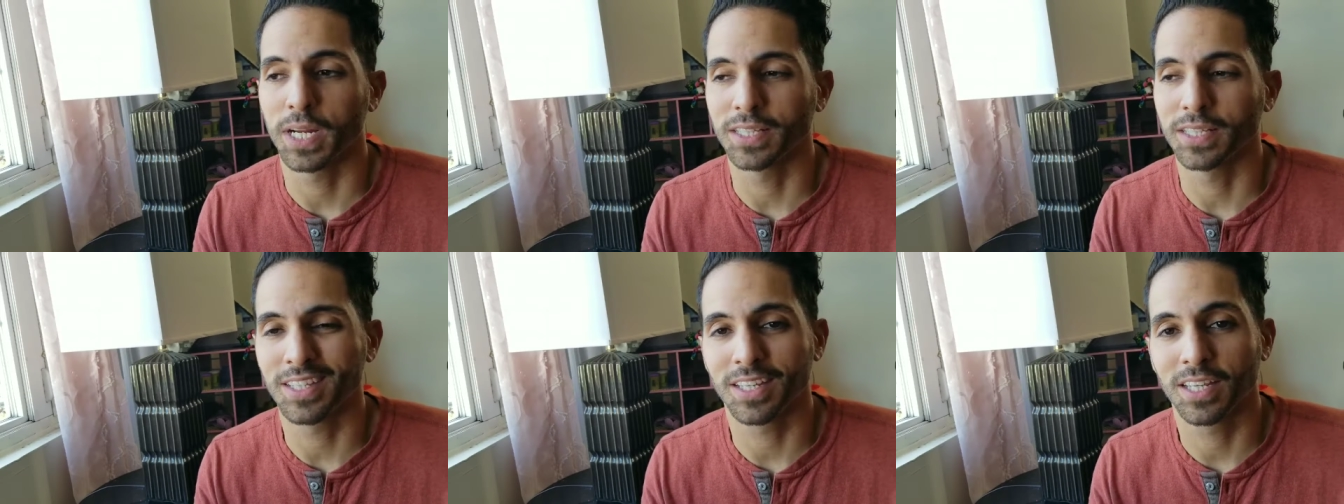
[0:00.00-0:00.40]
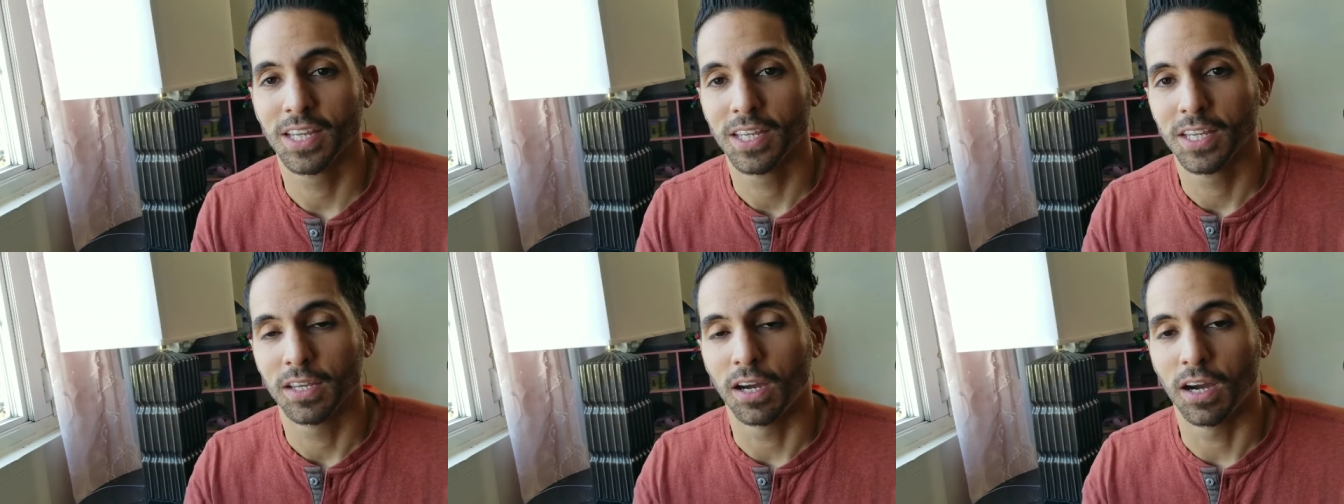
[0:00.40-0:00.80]
But I think
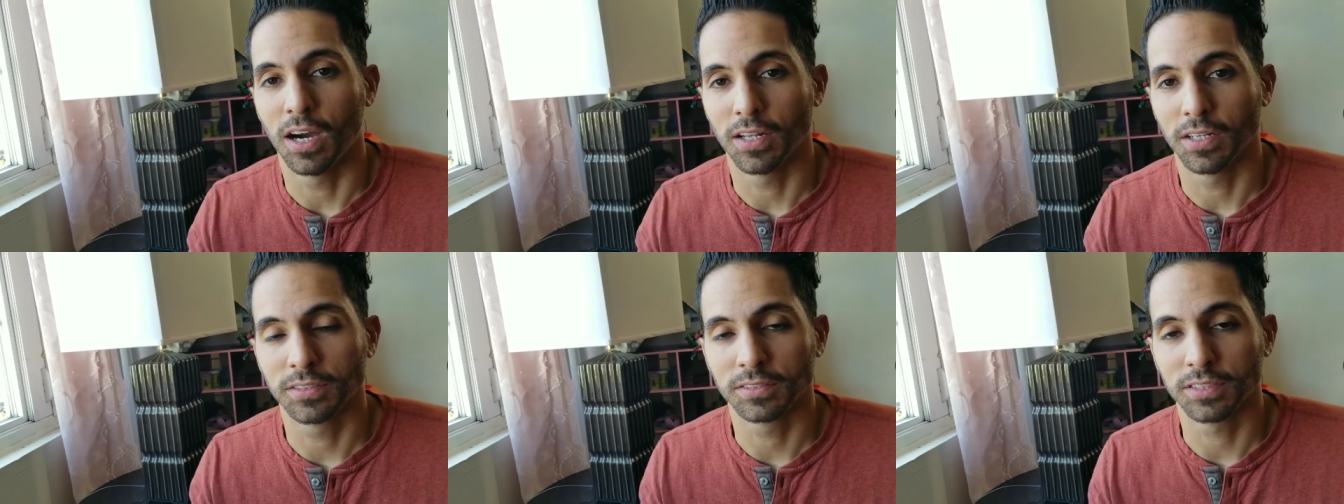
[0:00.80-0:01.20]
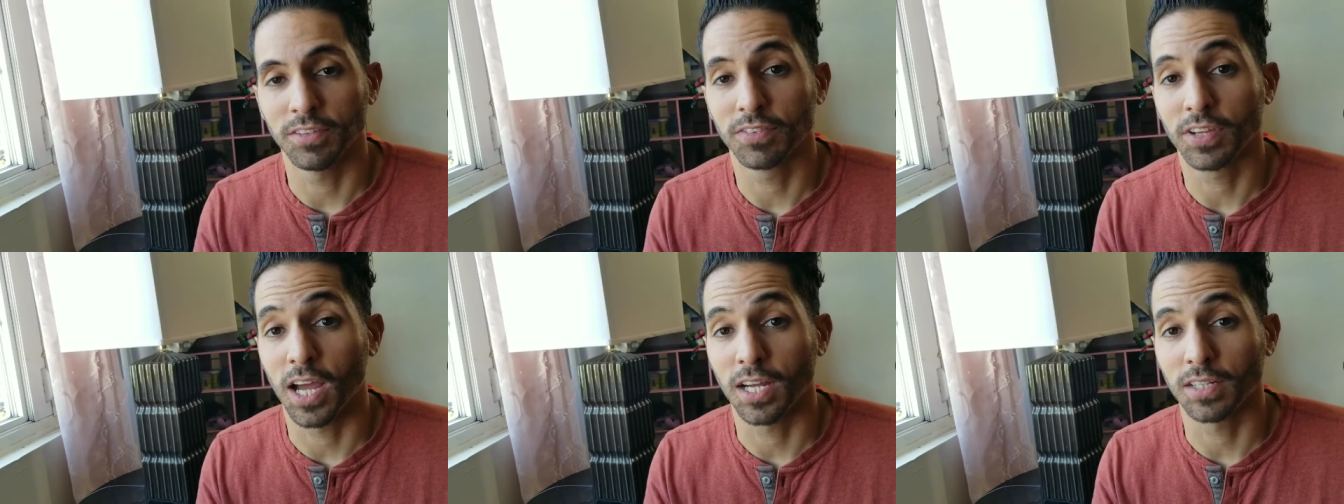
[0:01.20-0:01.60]
on a
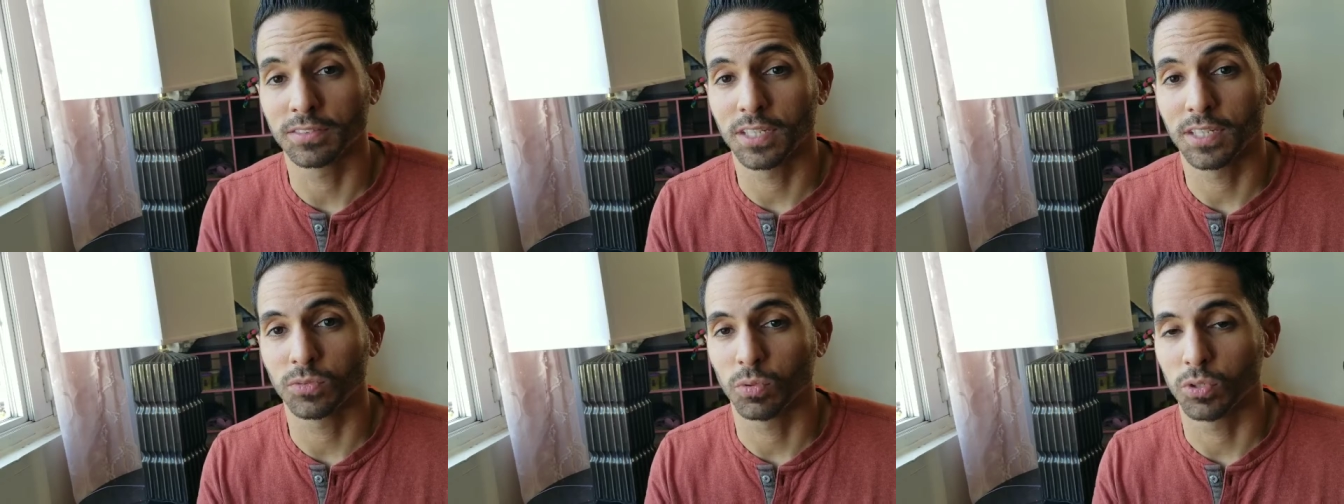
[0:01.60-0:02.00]
safe context,